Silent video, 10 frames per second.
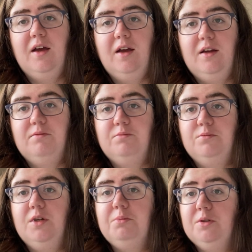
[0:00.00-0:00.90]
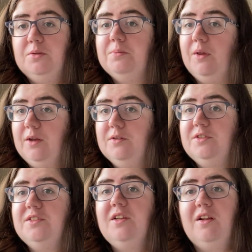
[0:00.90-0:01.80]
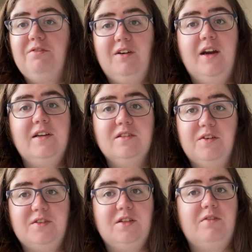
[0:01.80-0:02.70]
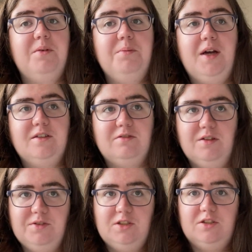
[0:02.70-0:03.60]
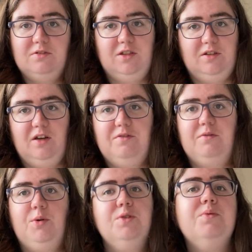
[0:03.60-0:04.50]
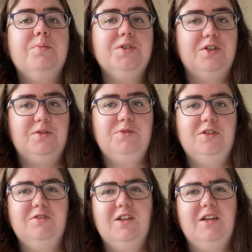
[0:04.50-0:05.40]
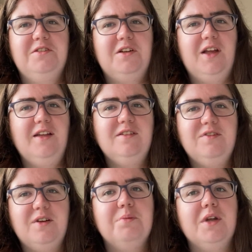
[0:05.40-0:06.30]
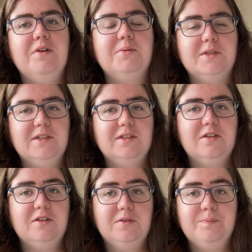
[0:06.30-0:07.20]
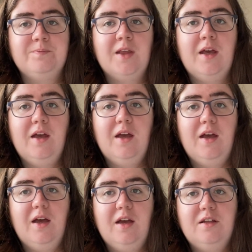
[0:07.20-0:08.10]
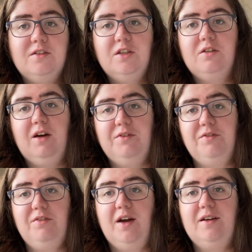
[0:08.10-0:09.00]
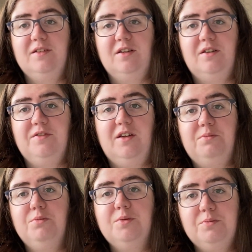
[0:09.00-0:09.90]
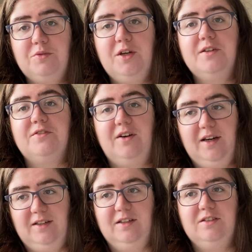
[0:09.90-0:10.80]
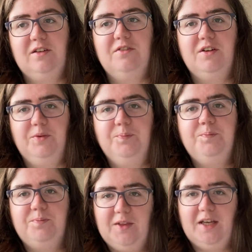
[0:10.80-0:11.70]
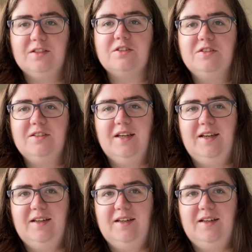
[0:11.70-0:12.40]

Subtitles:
I'm hoping to still have Fridays off, because I've gone back to having Tuesdays off. Mum's at home Tuesday and I don't like to film when everybody's at home, to having Fridays off. And Mum works Fridays, so I thought, that's a good day.